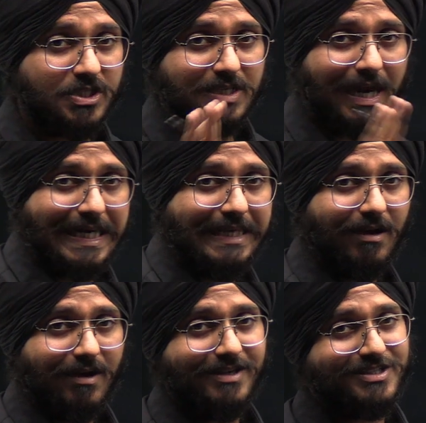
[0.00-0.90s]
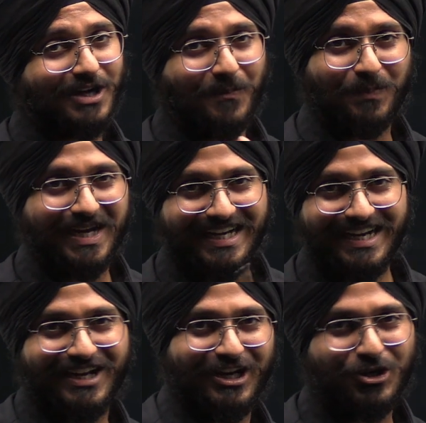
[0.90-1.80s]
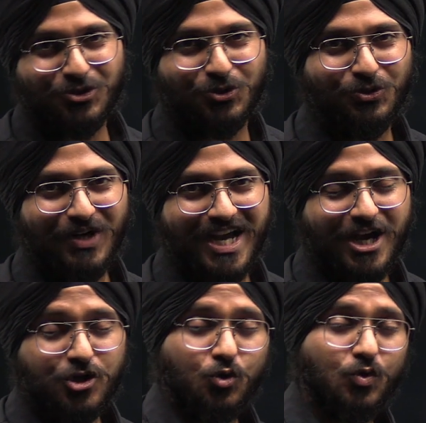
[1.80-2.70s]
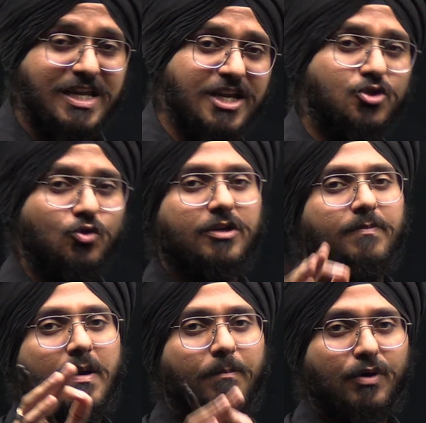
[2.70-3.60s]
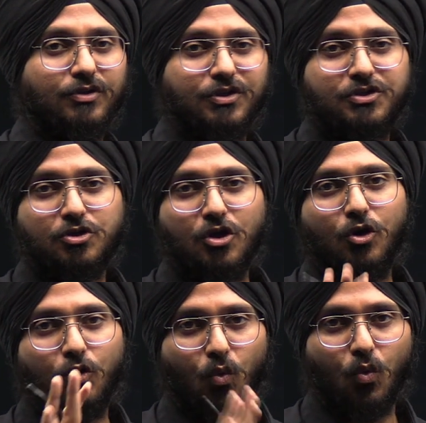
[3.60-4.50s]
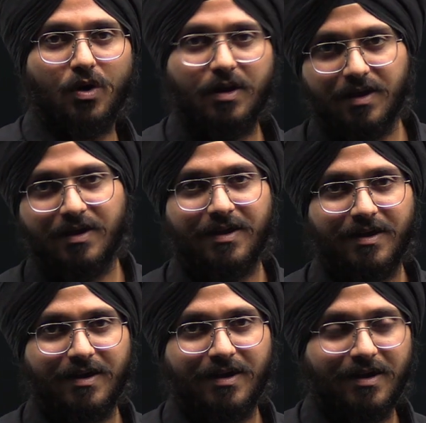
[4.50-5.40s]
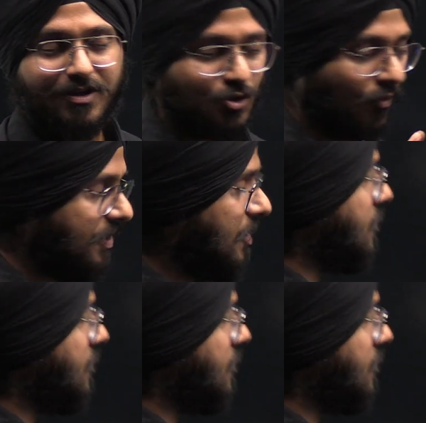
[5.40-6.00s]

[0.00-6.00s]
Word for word: this idea is completely clear to you. You need to remember this rule. So with